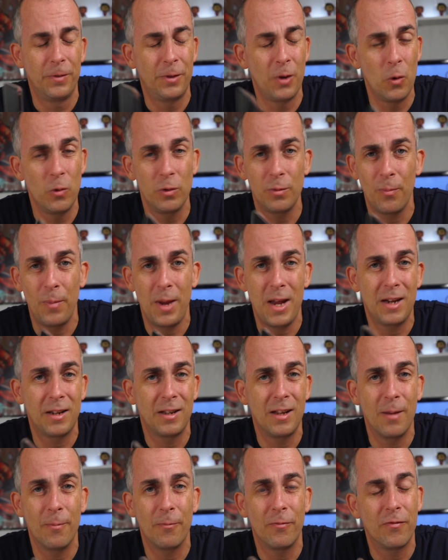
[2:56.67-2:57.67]
Don't
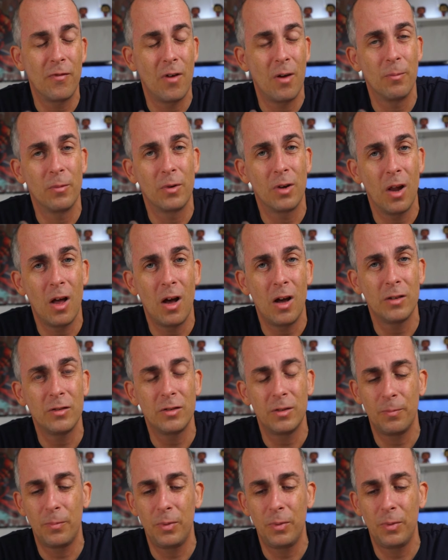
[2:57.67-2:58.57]
make them from glass.